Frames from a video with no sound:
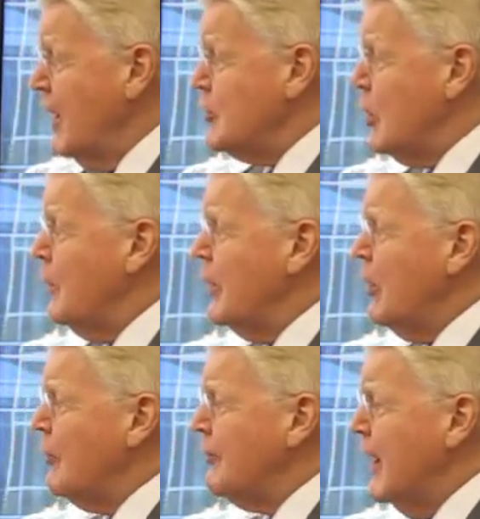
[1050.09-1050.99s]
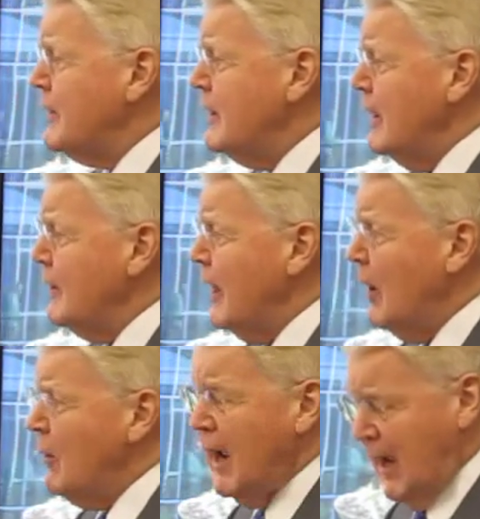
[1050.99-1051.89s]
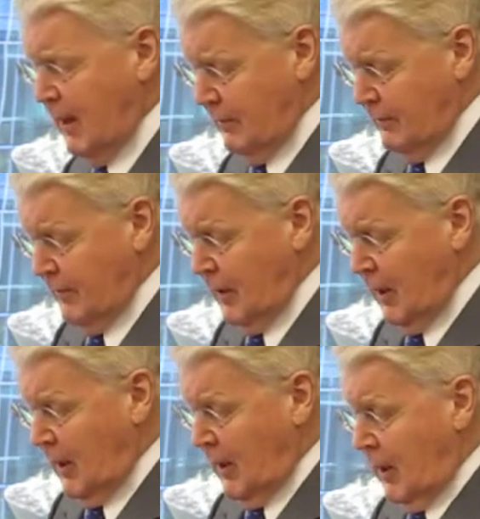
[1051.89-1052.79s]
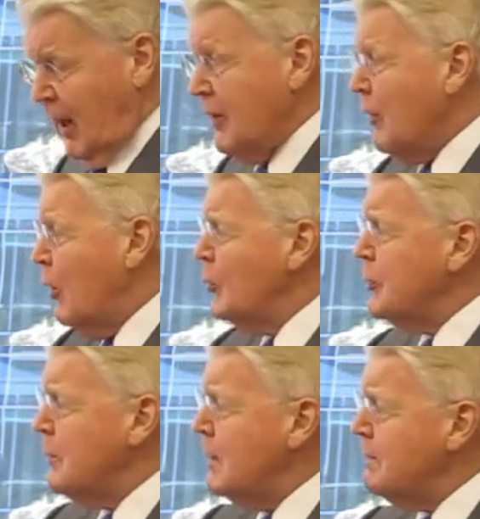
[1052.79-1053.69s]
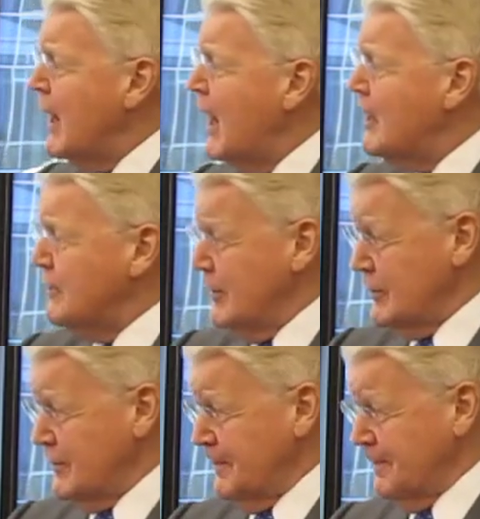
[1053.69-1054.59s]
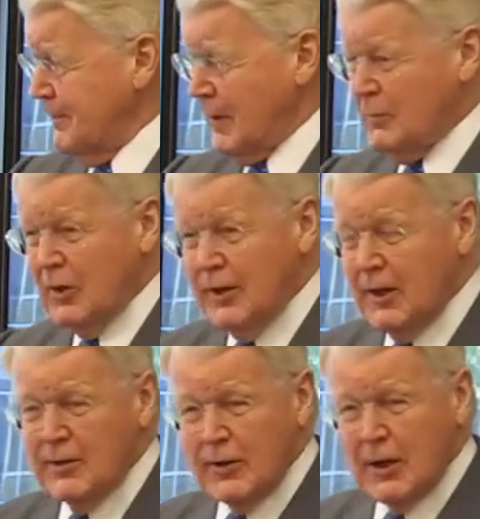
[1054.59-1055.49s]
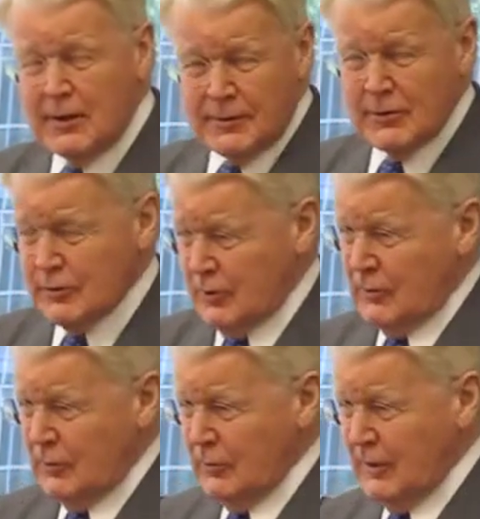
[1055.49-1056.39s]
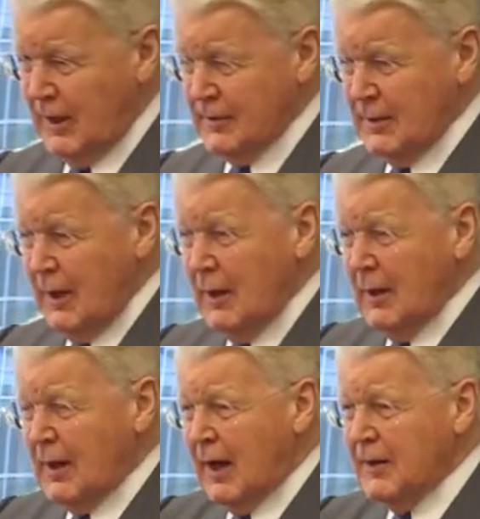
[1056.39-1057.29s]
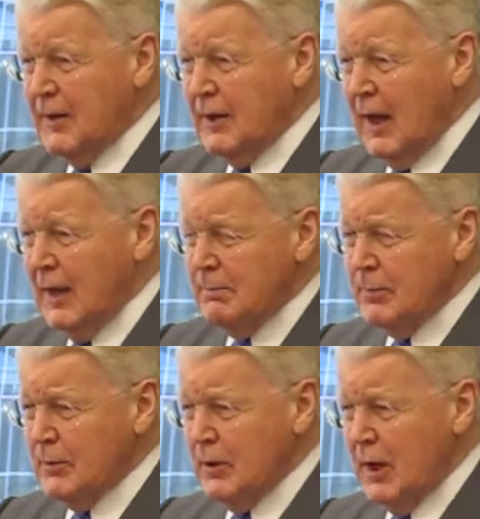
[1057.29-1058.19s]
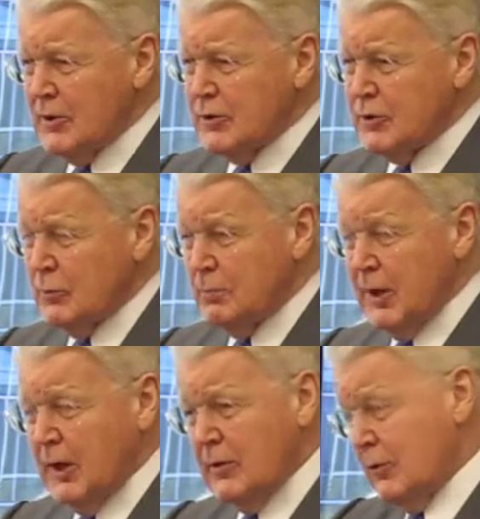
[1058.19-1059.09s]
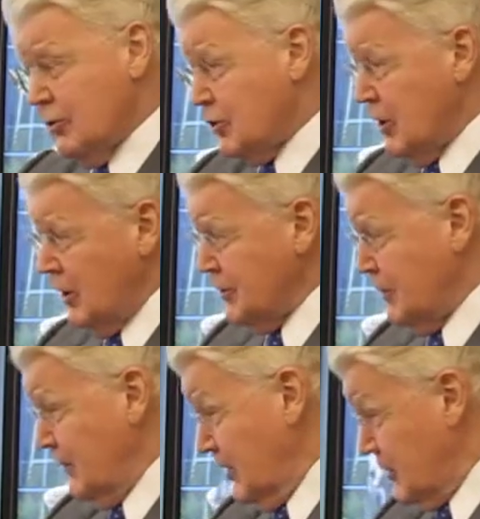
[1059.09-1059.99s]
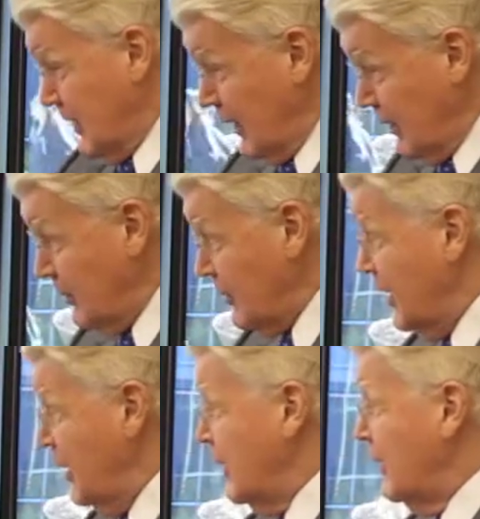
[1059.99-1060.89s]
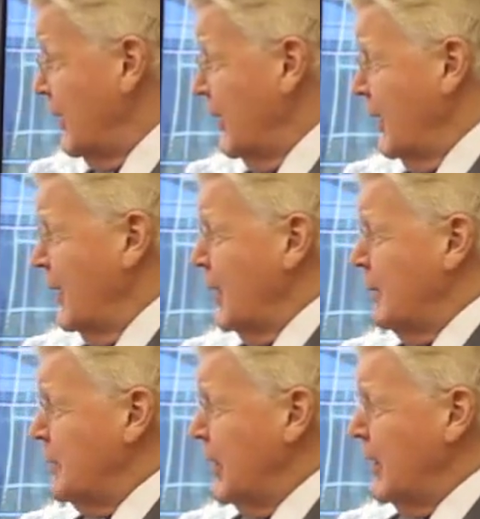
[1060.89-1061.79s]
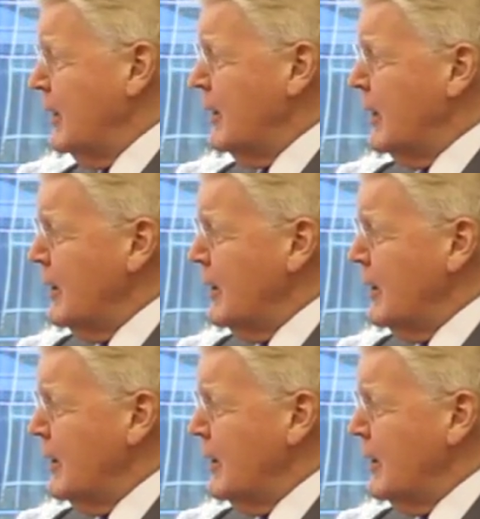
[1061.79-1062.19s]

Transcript: So we already now have a roadmap ahead of us within the Arctic Circle that can enable us to bring the results of this dialogue here, bring